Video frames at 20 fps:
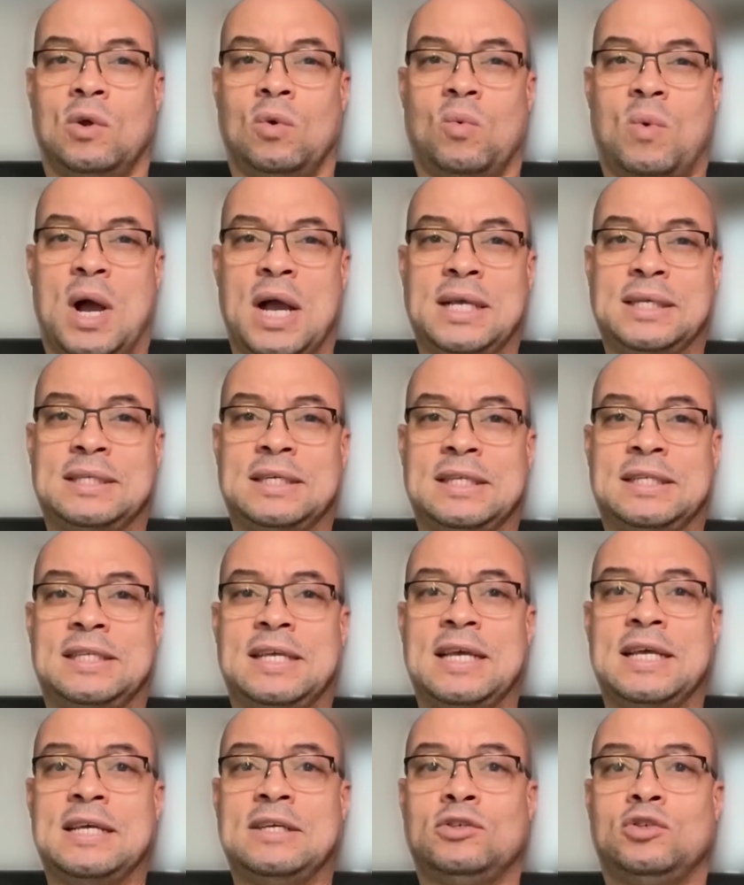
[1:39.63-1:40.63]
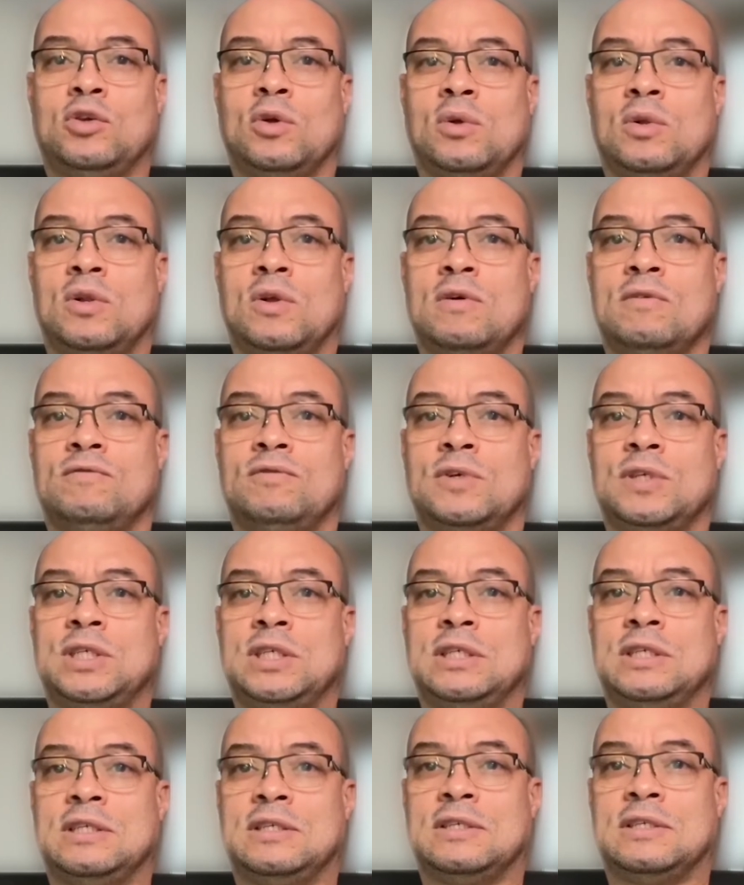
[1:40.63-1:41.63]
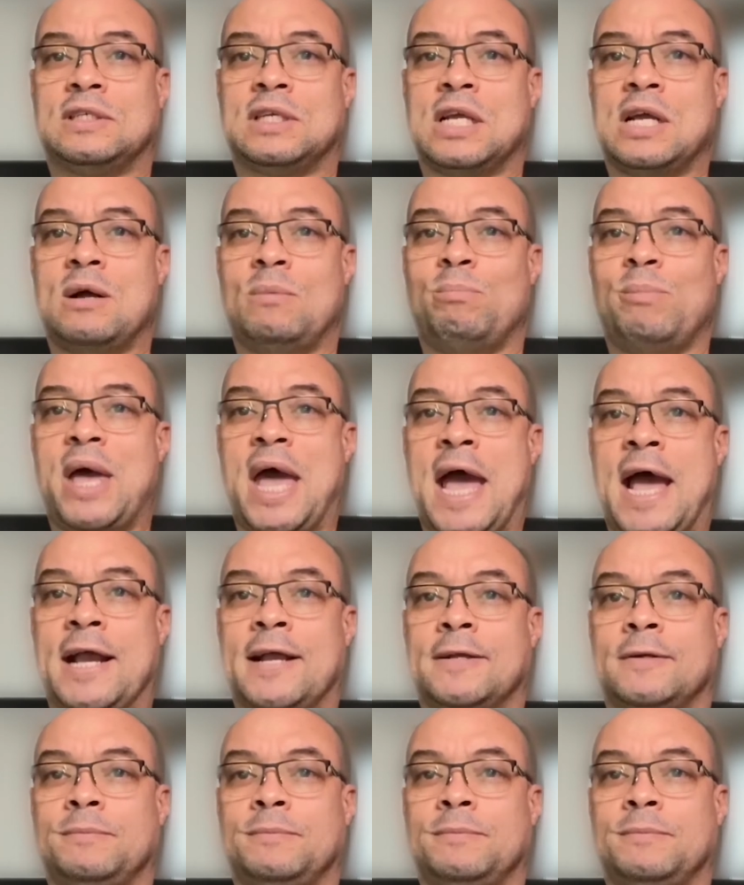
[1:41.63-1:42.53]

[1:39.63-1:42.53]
Why is it taking so long for Jesus to come back?